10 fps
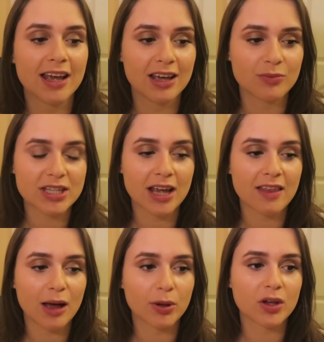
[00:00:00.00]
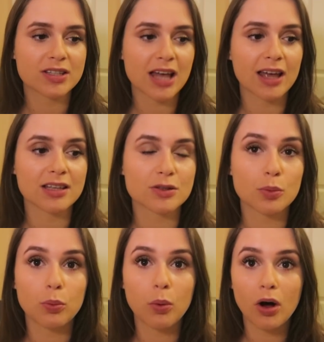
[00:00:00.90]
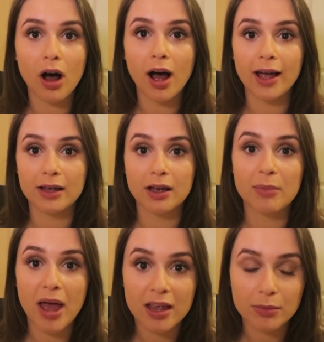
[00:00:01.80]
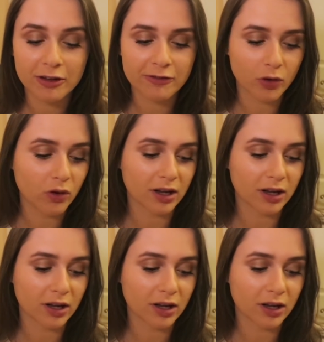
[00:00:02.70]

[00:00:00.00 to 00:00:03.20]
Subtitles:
hear him say that, because that is what I am aiming for.